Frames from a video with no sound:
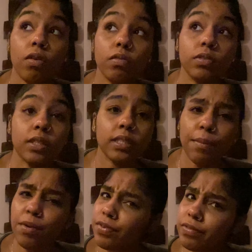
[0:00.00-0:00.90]
December
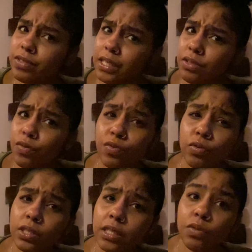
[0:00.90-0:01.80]
15th or
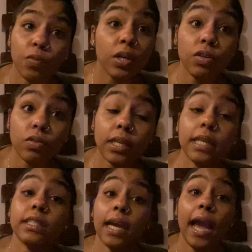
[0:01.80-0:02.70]
14th, one of those days.
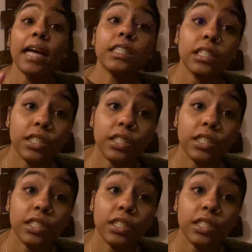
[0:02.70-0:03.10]
They actually